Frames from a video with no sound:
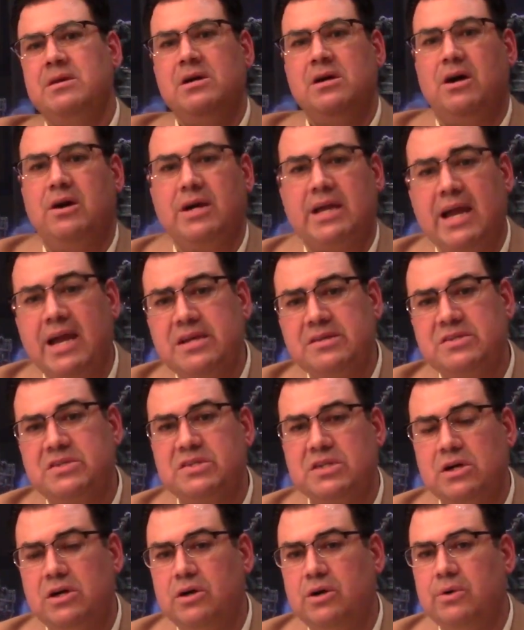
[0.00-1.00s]
Okay,
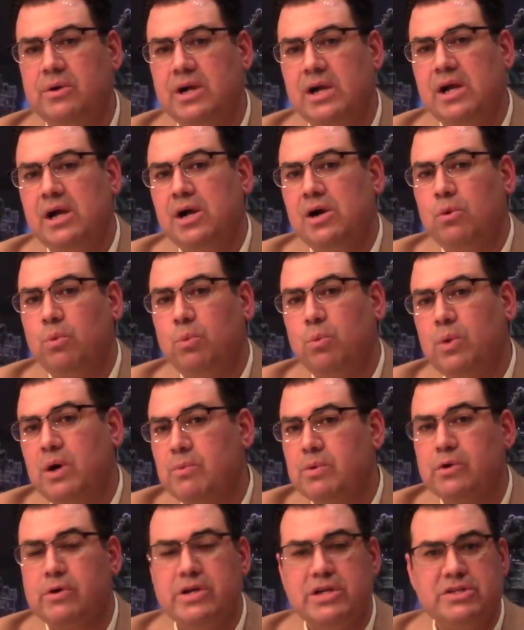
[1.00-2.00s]
so what
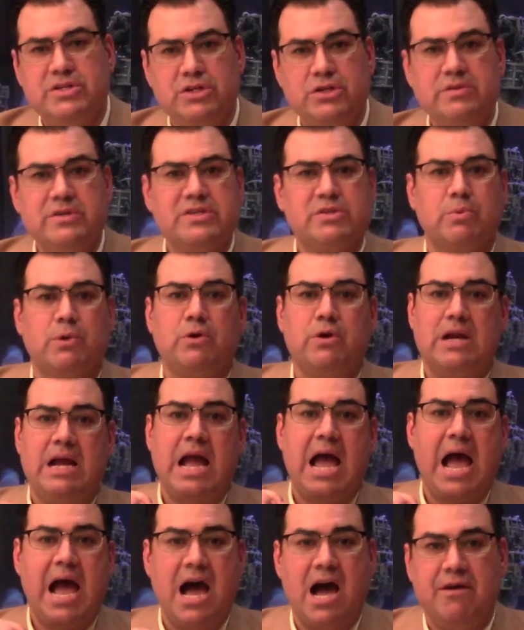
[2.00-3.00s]
we're going to do is we're going
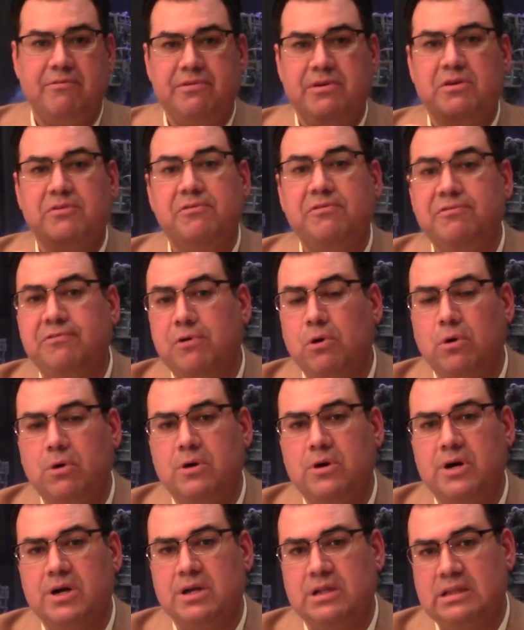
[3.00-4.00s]
to have
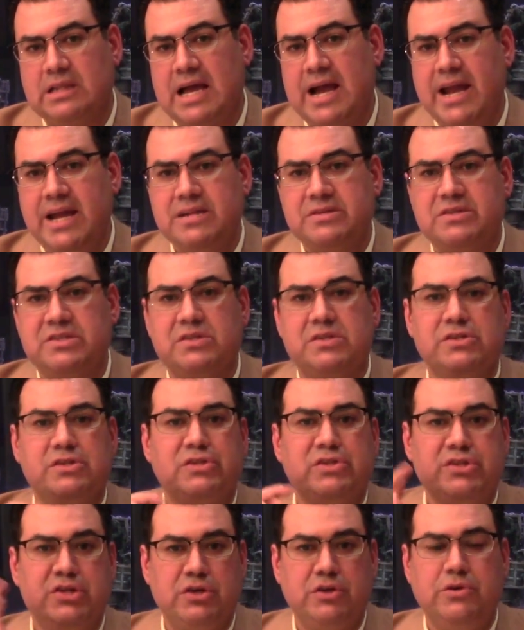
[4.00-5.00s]
4 lights,
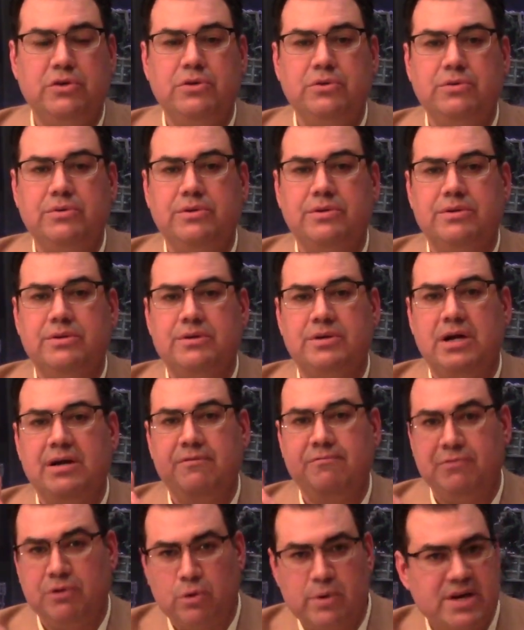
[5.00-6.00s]
2
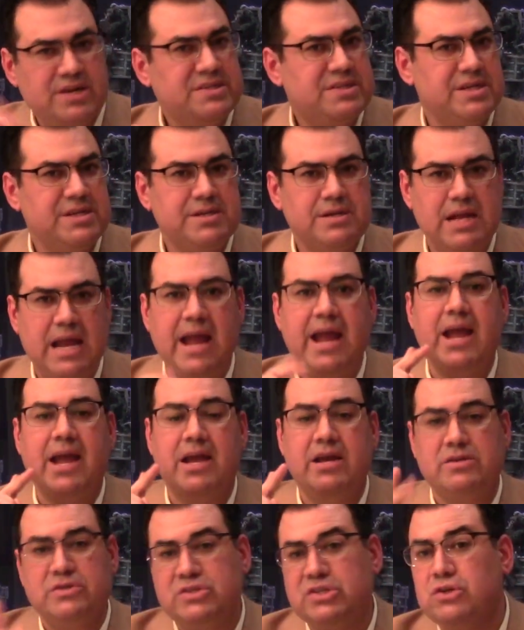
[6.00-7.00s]
fluorescent
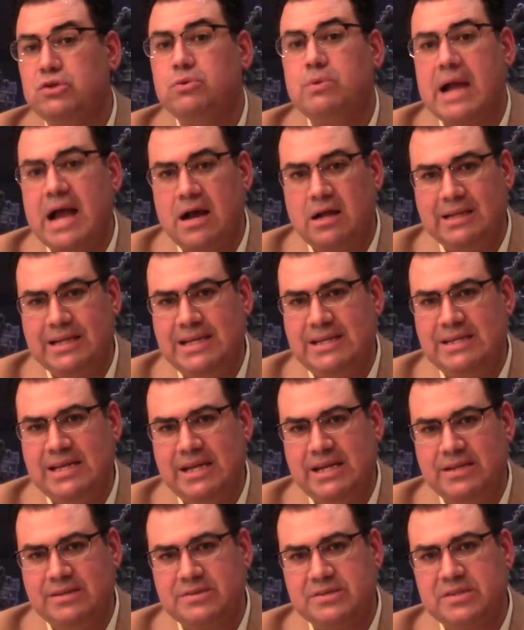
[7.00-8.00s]
and 2
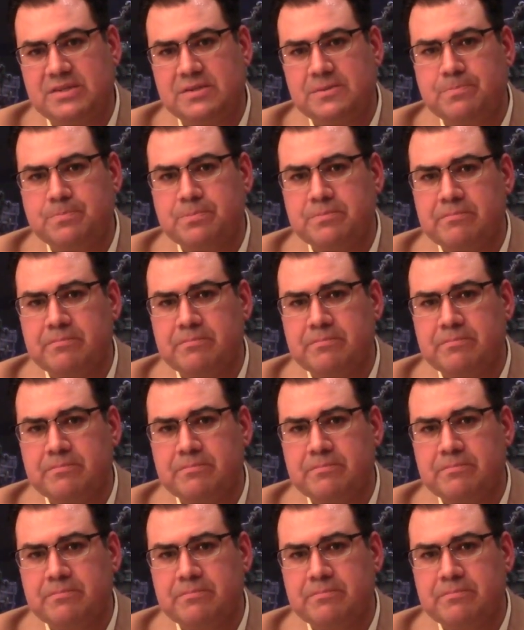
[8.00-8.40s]
LEDs.